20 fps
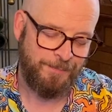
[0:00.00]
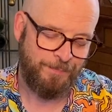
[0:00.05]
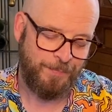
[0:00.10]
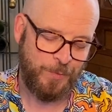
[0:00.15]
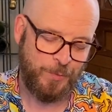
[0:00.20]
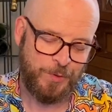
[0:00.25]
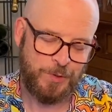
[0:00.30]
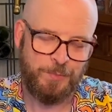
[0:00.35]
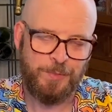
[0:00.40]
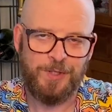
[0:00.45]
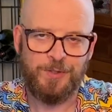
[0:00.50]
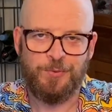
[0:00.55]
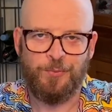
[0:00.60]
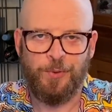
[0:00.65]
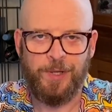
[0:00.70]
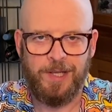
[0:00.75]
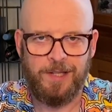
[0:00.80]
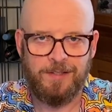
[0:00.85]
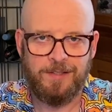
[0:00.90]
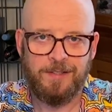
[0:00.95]
which means
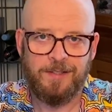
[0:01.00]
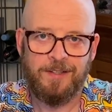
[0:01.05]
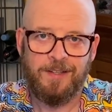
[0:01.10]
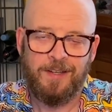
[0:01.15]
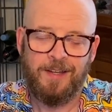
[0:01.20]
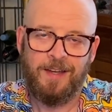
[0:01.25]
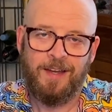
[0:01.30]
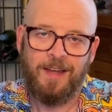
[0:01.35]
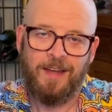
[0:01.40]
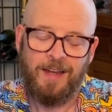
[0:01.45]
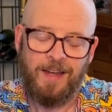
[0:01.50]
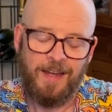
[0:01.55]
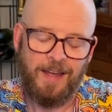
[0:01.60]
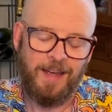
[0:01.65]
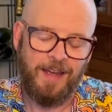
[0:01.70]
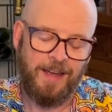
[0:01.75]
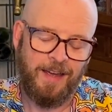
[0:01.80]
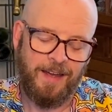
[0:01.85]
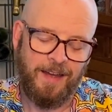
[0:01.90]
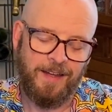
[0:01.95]
wheat.
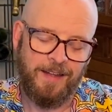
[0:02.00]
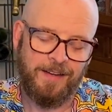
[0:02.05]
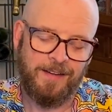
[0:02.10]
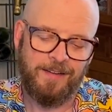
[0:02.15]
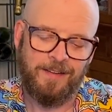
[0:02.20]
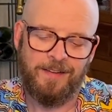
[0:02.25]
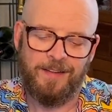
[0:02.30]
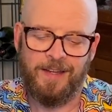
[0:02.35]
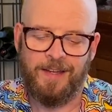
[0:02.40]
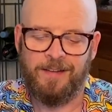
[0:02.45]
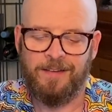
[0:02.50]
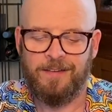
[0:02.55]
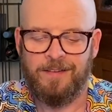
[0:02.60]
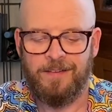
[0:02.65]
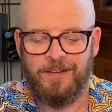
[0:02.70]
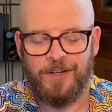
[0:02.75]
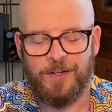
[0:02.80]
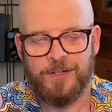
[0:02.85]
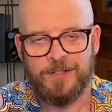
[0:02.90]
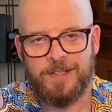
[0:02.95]
And then
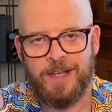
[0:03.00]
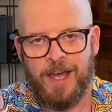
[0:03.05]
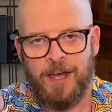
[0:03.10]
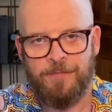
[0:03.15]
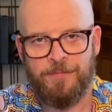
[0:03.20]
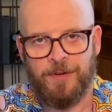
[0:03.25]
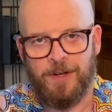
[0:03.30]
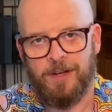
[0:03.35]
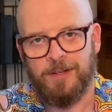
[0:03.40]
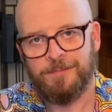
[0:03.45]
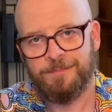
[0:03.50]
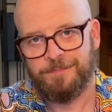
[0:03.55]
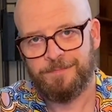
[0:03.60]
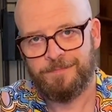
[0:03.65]
there's Hefe,